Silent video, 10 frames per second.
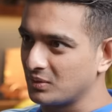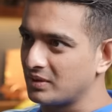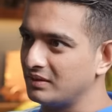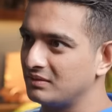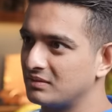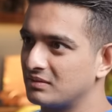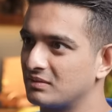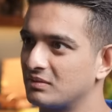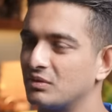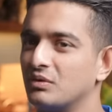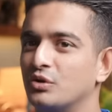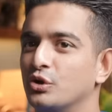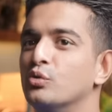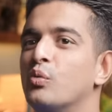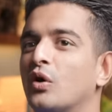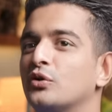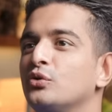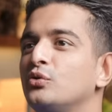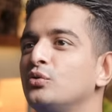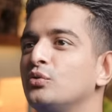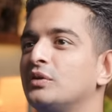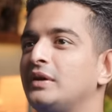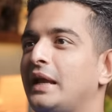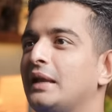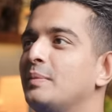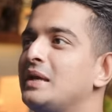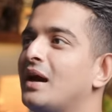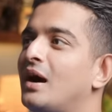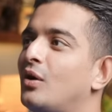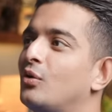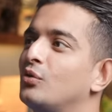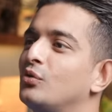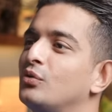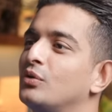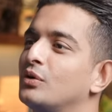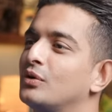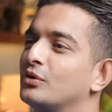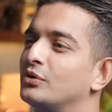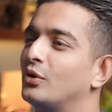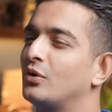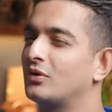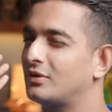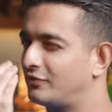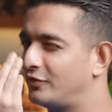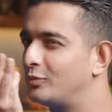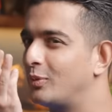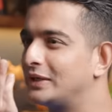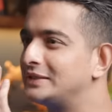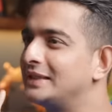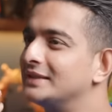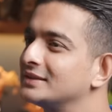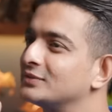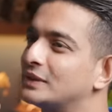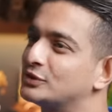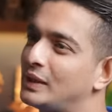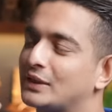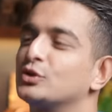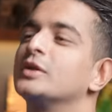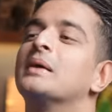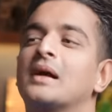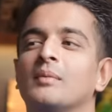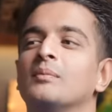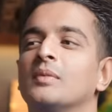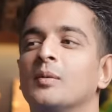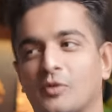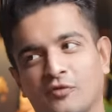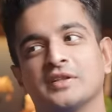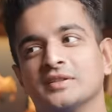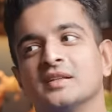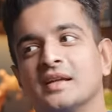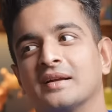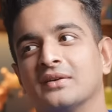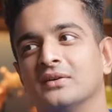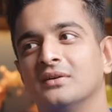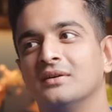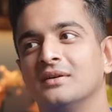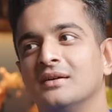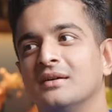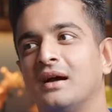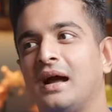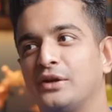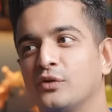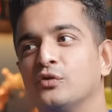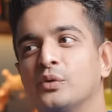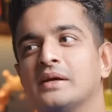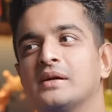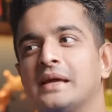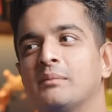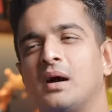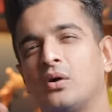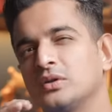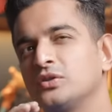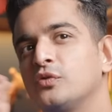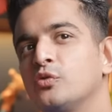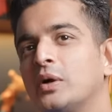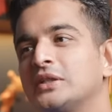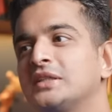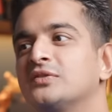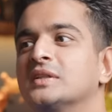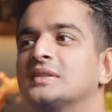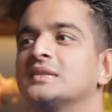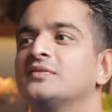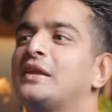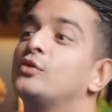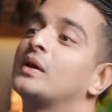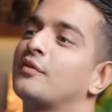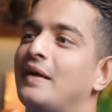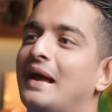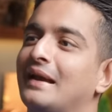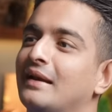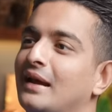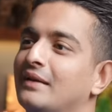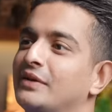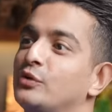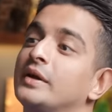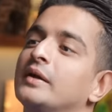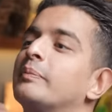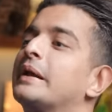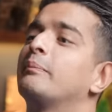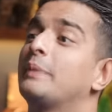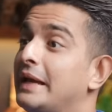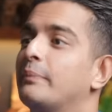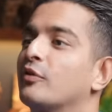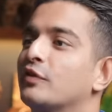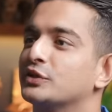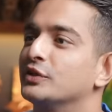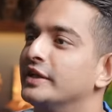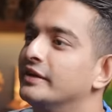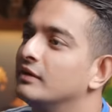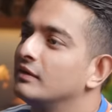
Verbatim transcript: okay do you want to tell me how your viewpoint changes once you actually become a professional cricketer and you're viewing a game, how does your viewpoint change versus when you were a fan and when you didn't play professionally?